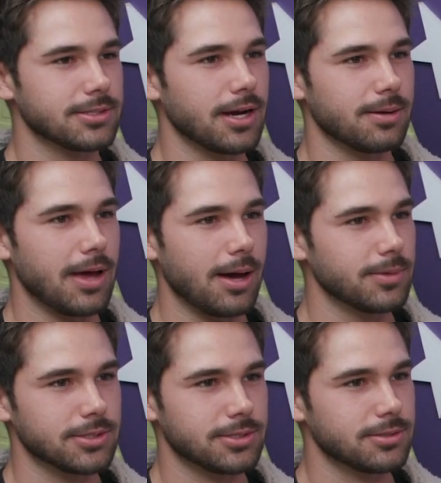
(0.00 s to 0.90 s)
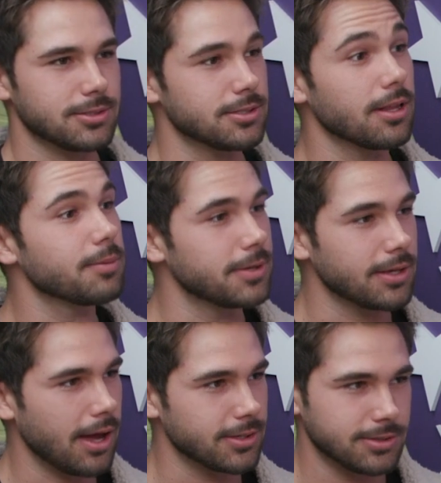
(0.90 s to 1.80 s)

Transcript: time how much she loved me, how mm.